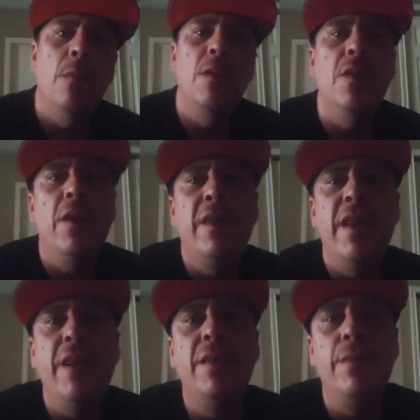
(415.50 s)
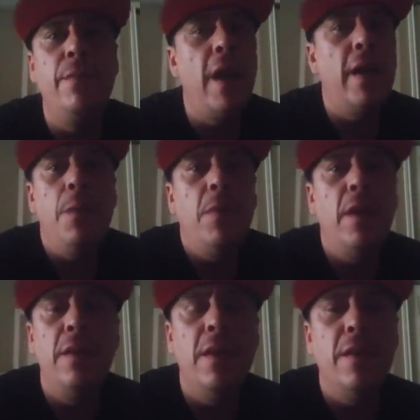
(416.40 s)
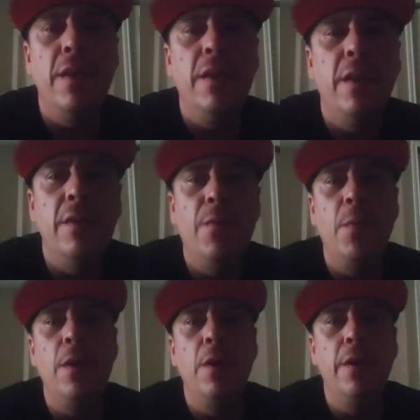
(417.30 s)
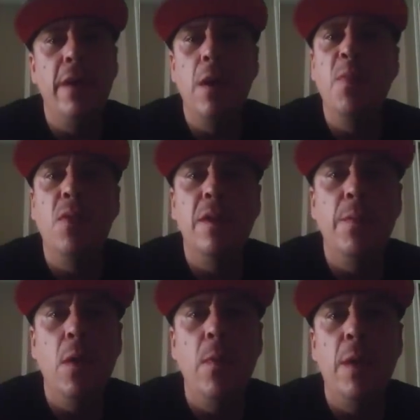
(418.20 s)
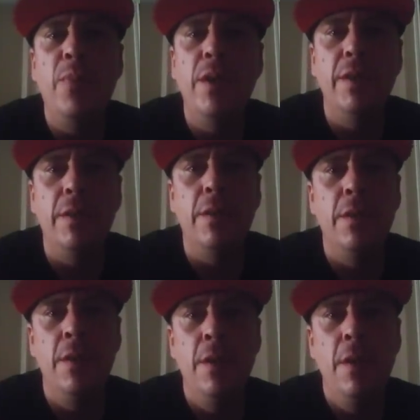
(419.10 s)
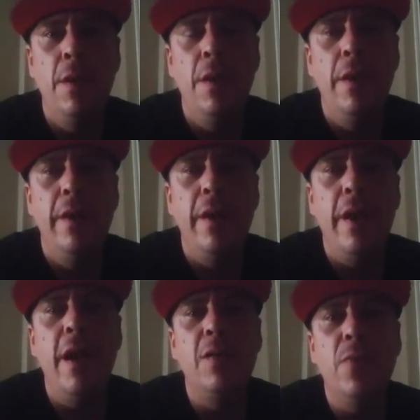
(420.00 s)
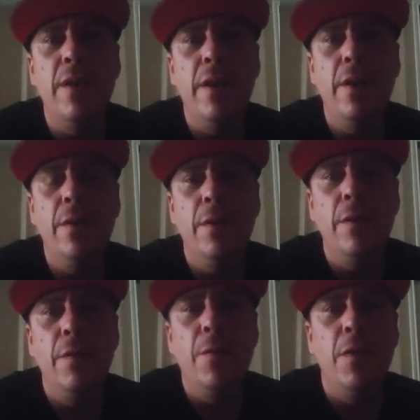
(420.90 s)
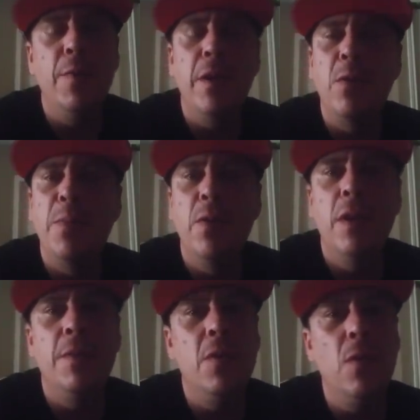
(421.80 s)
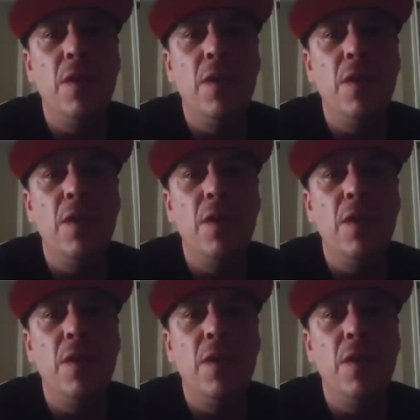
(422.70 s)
So it takes 90 minutes, I said, to get from the airport to Beaumont Prisons. As we're there, the first place we pull up to is